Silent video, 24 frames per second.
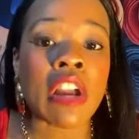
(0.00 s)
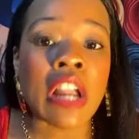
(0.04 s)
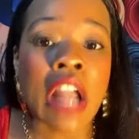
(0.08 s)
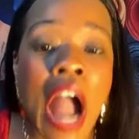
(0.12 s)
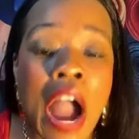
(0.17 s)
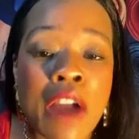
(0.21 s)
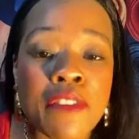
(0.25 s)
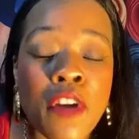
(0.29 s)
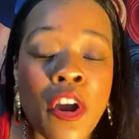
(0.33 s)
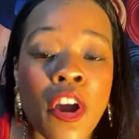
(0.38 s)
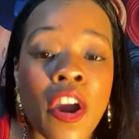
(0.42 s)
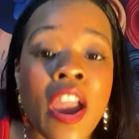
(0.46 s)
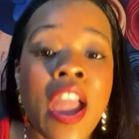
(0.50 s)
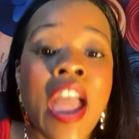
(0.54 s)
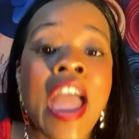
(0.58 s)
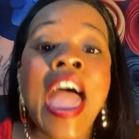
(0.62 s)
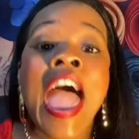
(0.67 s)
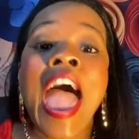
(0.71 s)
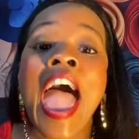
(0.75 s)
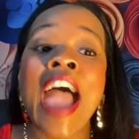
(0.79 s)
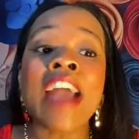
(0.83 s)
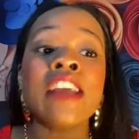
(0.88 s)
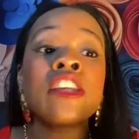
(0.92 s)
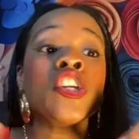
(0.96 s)
recover
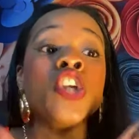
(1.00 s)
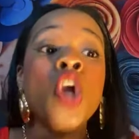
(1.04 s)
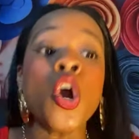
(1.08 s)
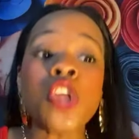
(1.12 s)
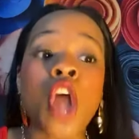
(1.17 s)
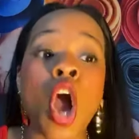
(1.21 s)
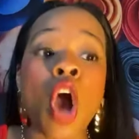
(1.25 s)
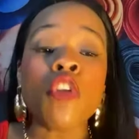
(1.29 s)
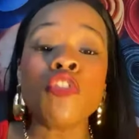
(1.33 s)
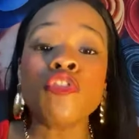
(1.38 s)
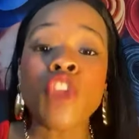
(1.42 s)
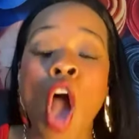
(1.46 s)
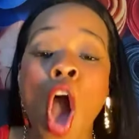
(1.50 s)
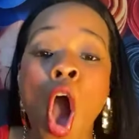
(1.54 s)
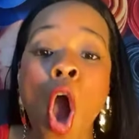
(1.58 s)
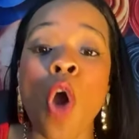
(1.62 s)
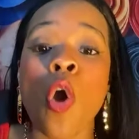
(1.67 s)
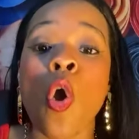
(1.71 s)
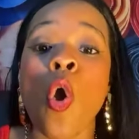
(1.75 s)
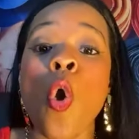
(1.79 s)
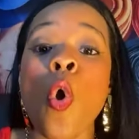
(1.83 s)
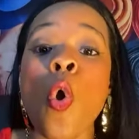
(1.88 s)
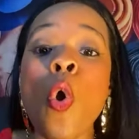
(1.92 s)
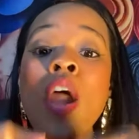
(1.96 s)
and you don't
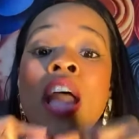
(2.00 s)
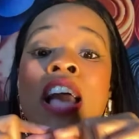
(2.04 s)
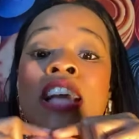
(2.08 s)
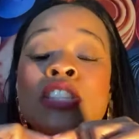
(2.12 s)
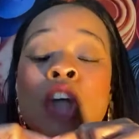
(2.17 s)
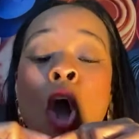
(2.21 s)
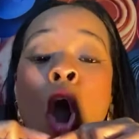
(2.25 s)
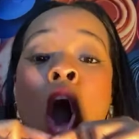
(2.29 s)
know who is